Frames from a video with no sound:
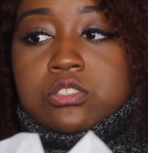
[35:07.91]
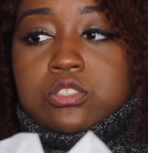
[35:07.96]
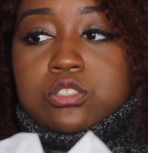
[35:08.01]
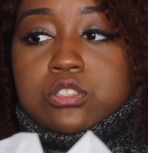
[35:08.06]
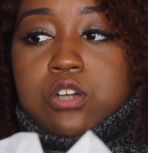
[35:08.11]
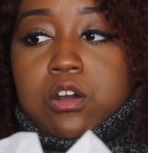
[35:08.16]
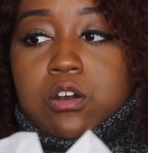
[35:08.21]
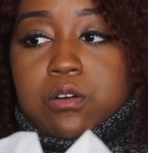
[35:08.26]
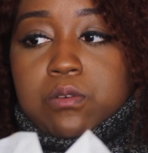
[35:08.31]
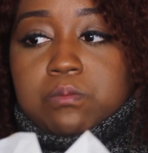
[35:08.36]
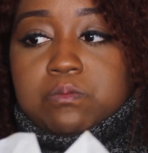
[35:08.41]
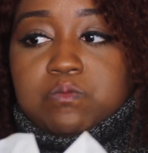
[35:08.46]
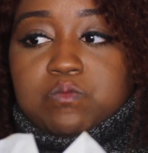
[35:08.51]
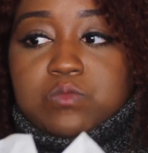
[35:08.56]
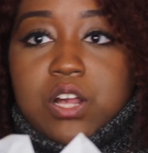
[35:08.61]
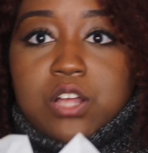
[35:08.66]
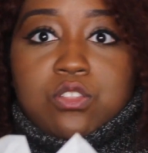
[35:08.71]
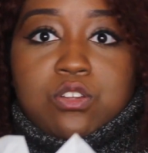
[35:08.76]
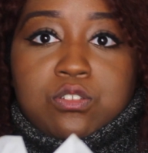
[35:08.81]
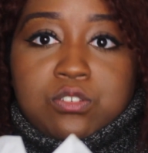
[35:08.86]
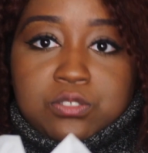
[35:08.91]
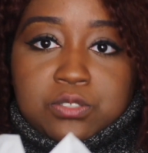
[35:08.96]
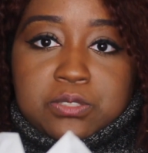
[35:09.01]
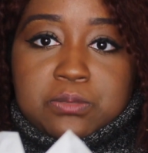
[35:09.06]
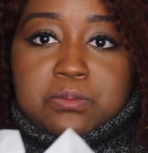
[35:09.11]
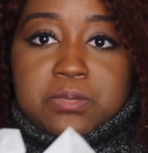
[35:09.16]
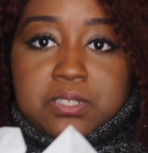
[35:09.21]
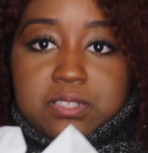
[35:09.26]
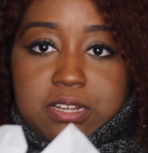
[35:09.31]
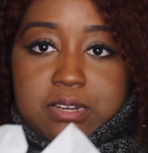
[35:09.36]
So I know there's going to
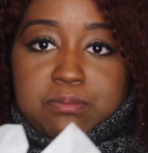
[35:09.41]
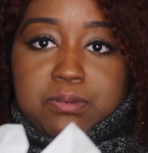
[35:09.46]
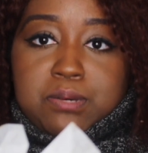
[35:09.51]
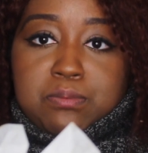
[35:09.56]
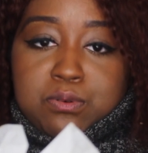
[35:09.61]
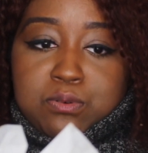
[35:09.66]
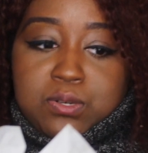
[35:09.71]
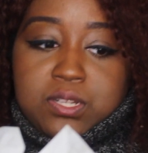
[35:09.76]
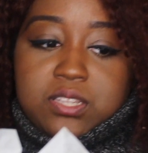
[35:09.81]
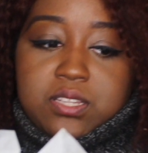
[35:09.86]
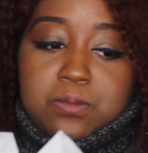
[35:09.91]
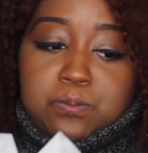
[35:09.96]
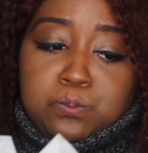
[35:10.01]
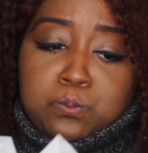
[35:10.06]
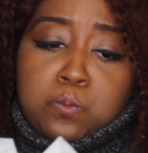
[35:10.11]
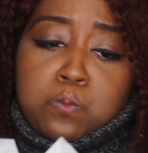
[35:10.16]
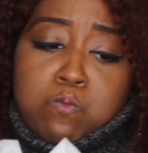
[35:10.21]
be a lot of people with it.